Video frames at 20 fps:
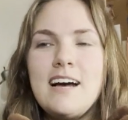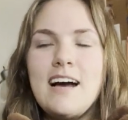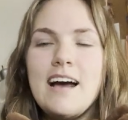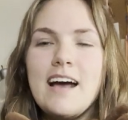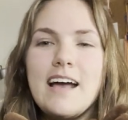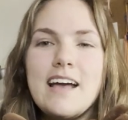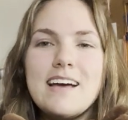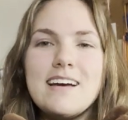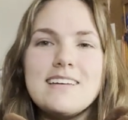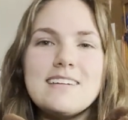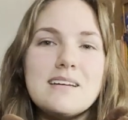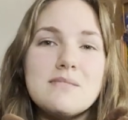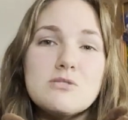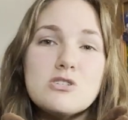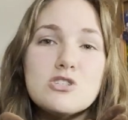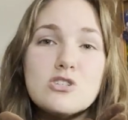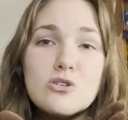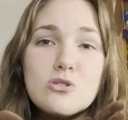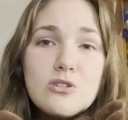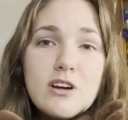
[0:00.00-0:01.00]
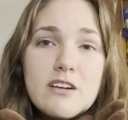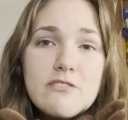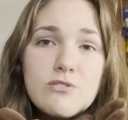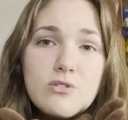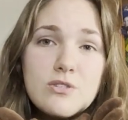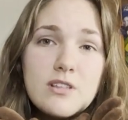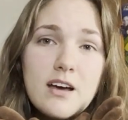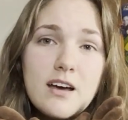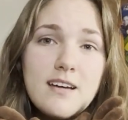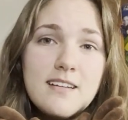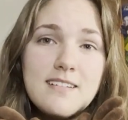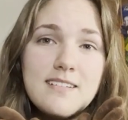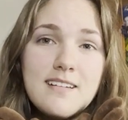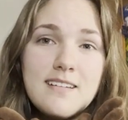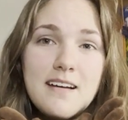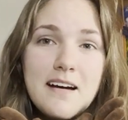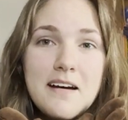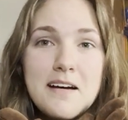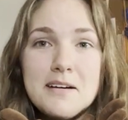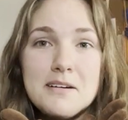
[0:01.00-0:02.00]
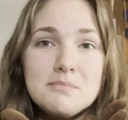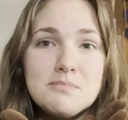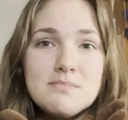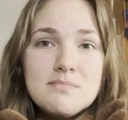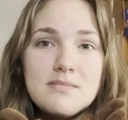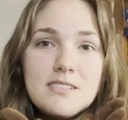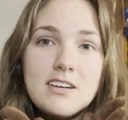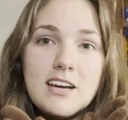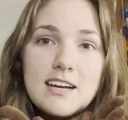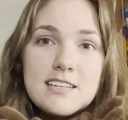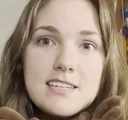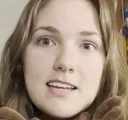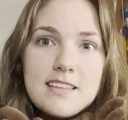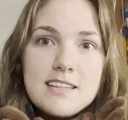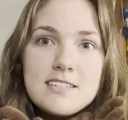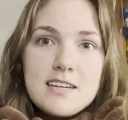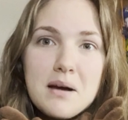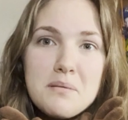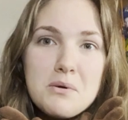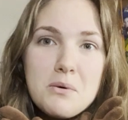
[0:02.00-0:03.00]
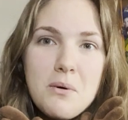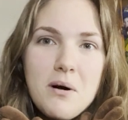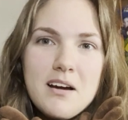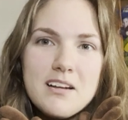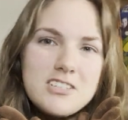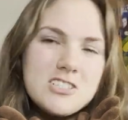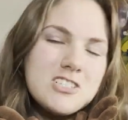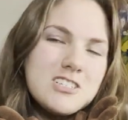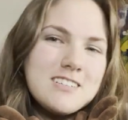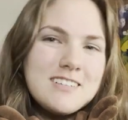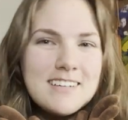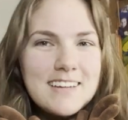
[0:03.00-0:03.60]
and I'm just so grateful that you guys take the time to watch.